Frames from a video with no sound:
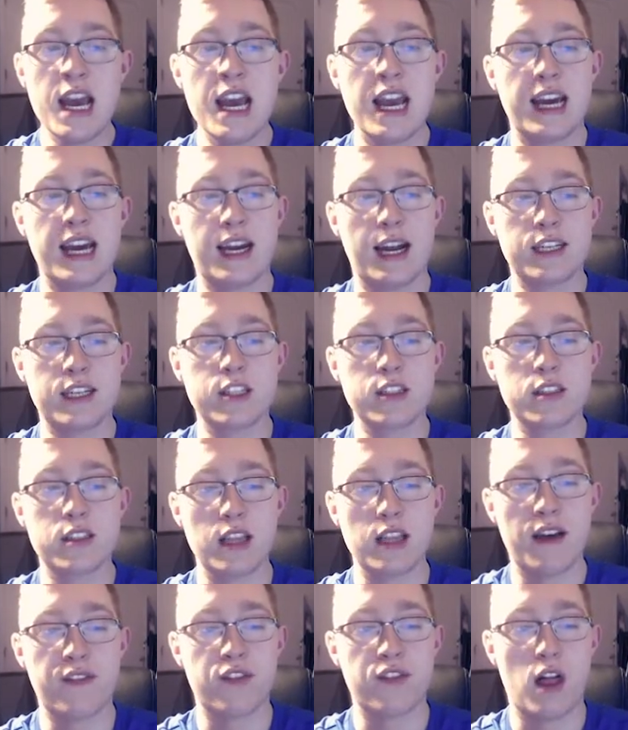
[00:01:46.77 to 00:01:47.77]
and I just
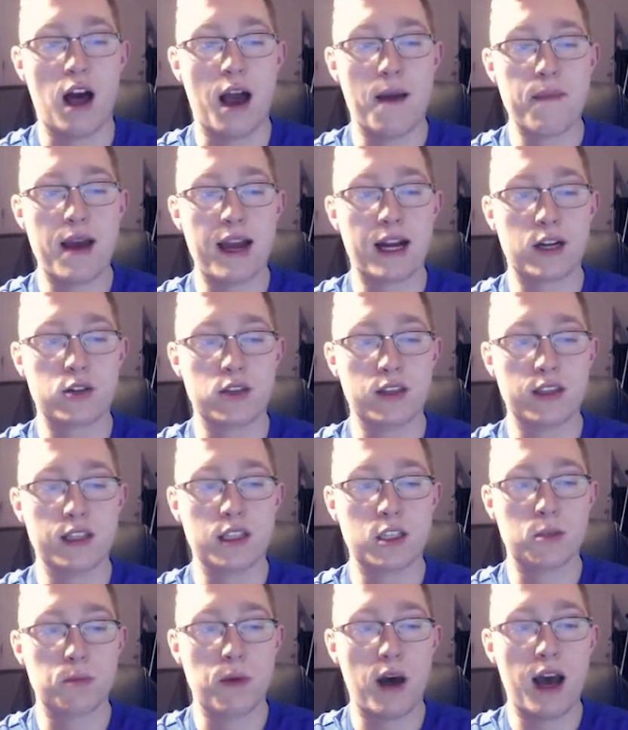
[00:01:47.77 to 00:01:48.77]
left linebackers at
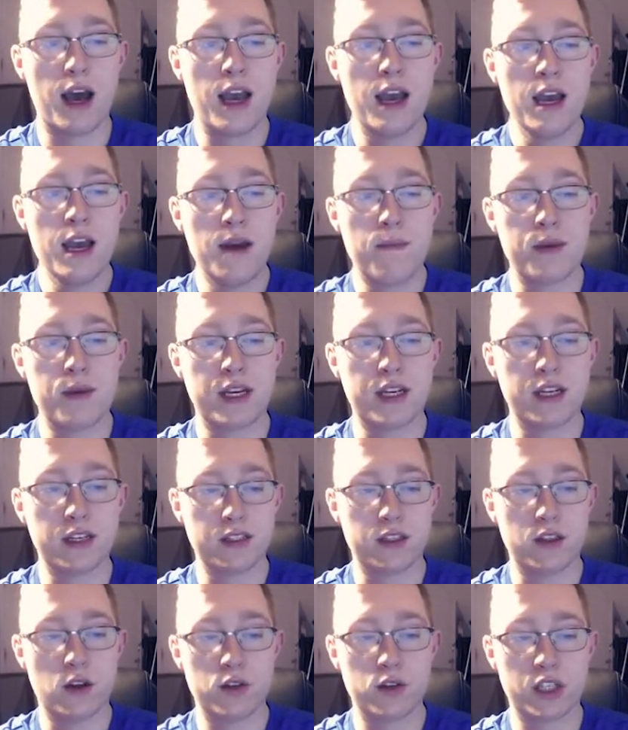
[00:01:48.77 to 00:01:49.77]
this spot
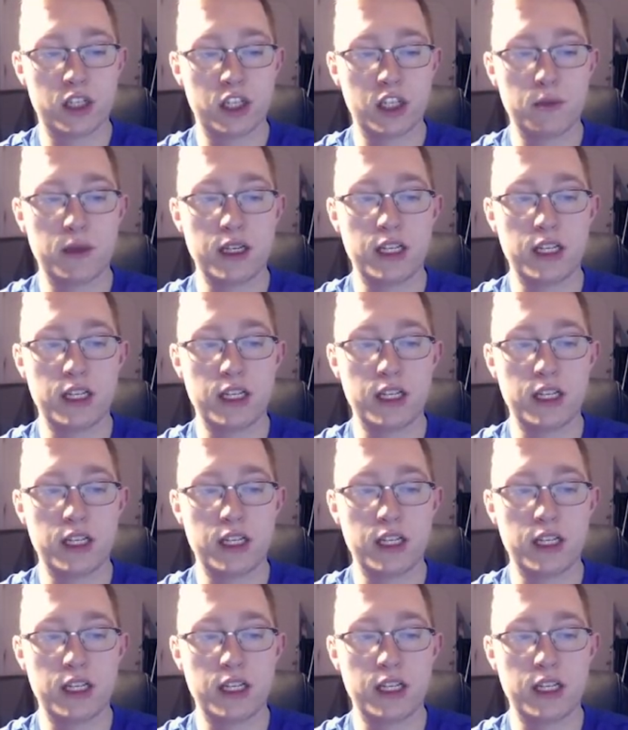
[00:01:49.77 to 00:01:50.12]
because those are going to be